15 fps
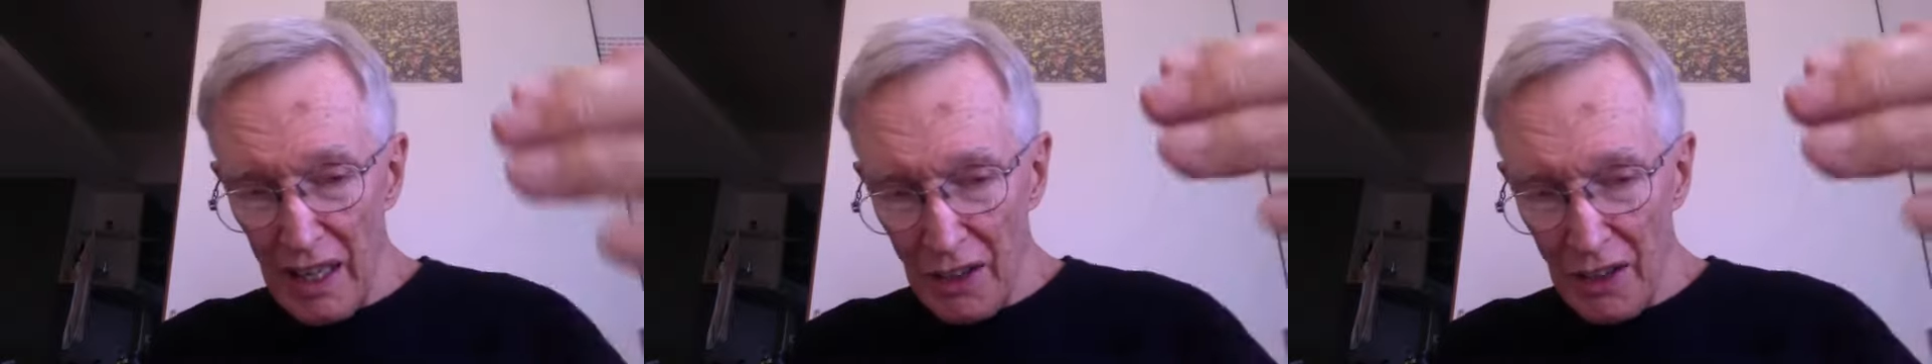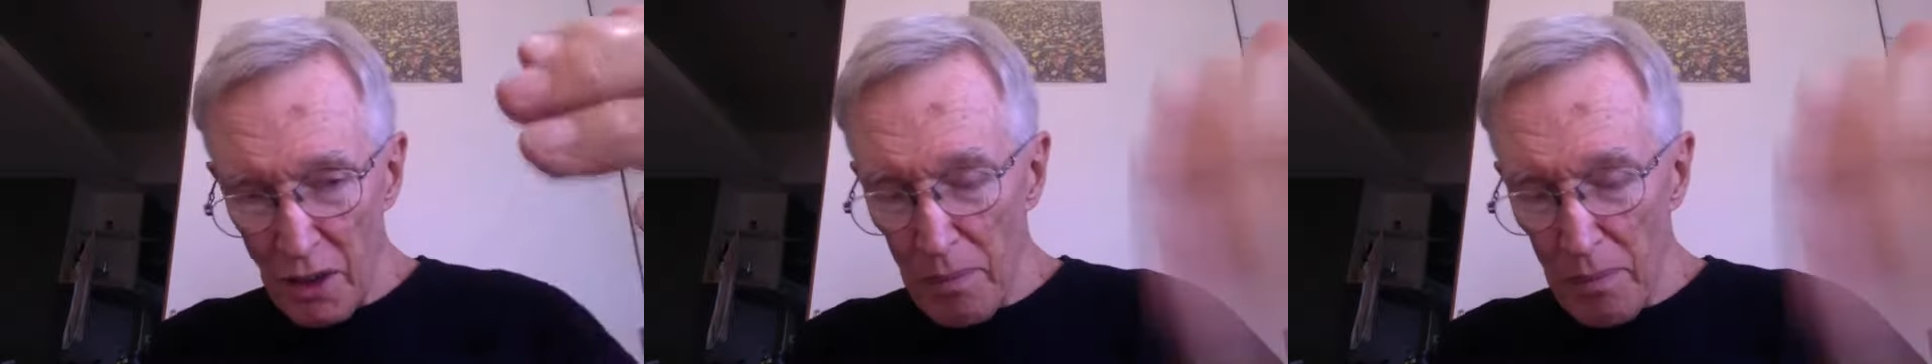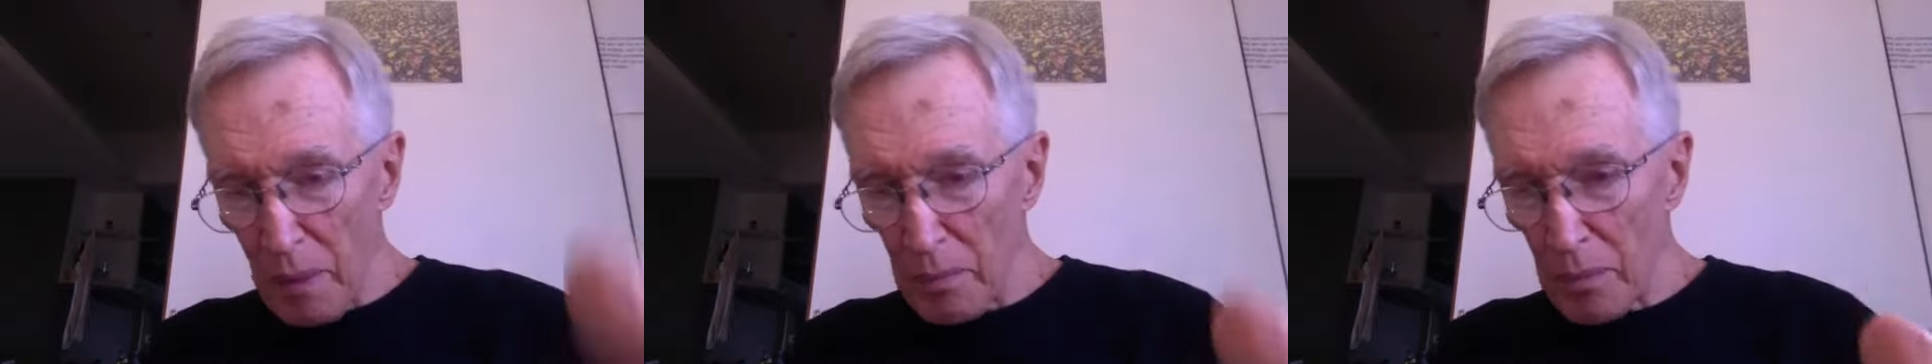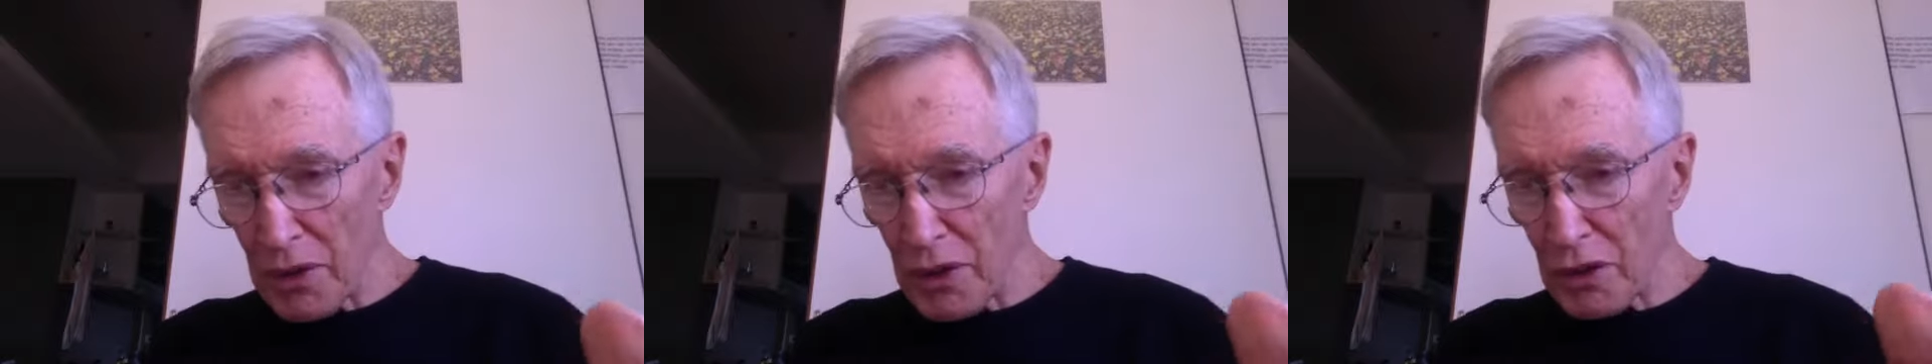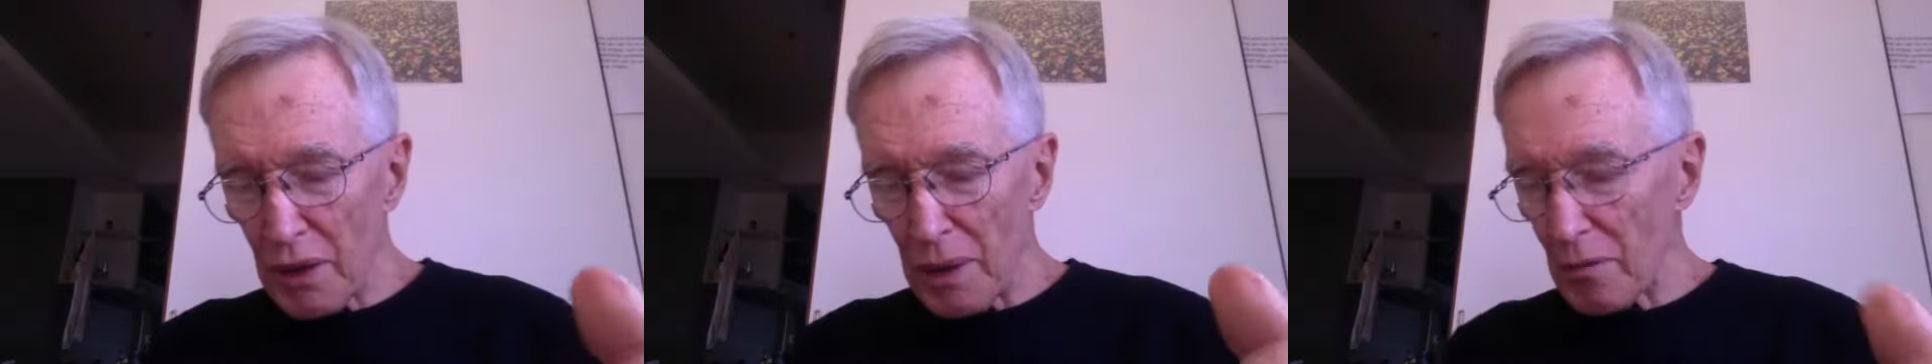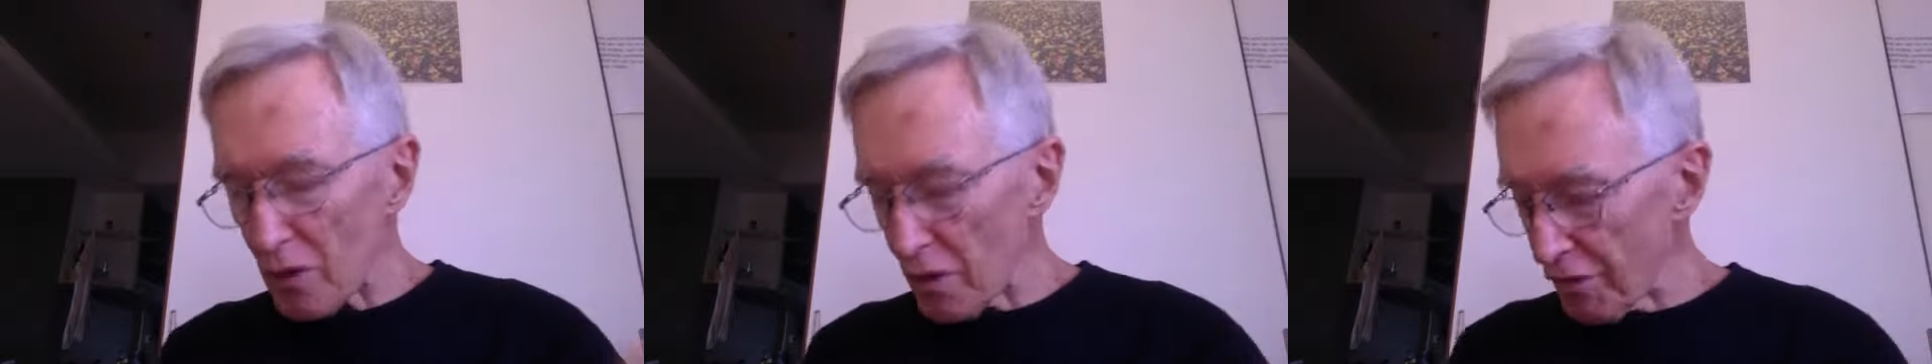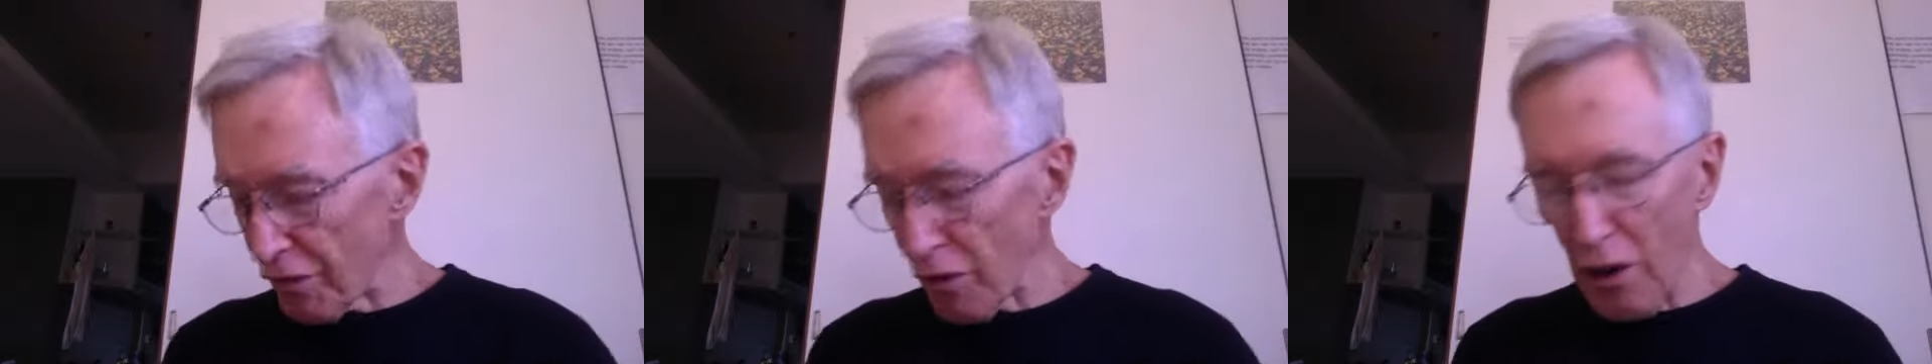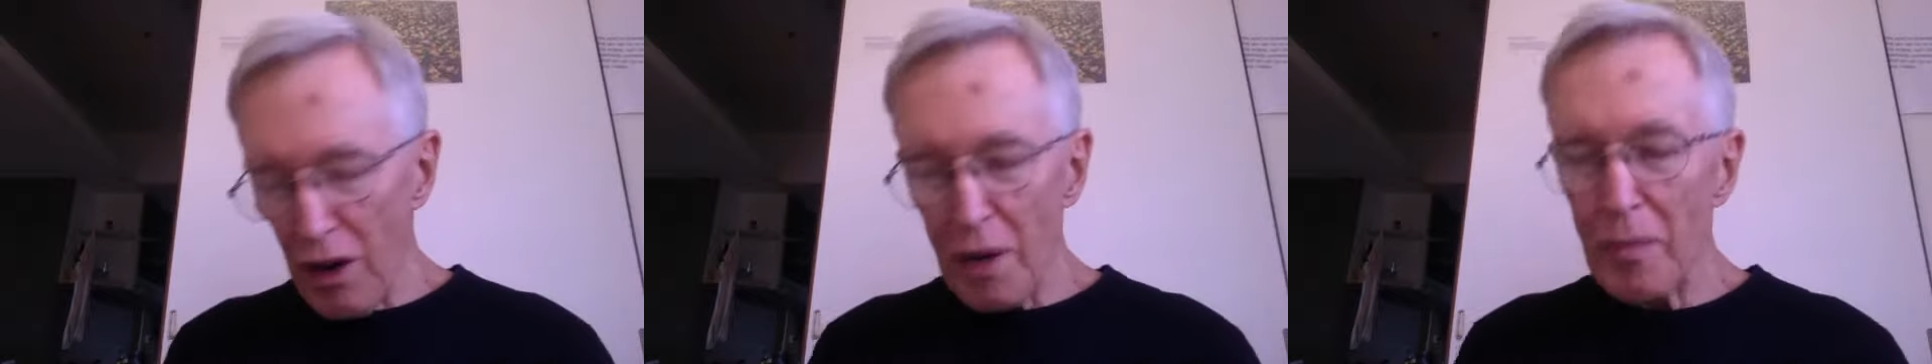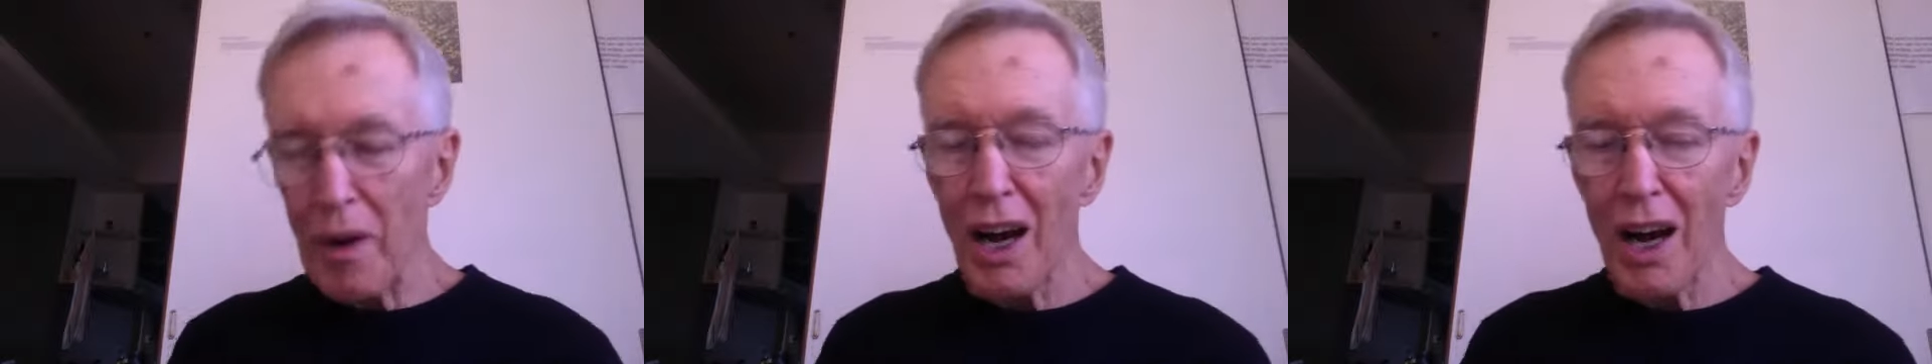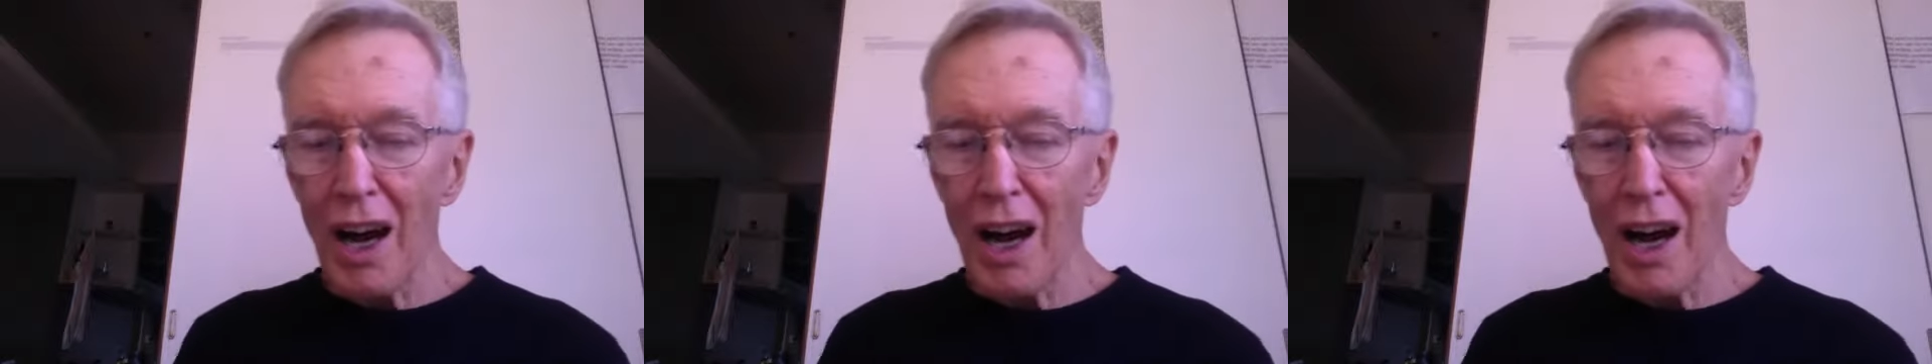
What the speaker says: is a member of the Dream Group Forum,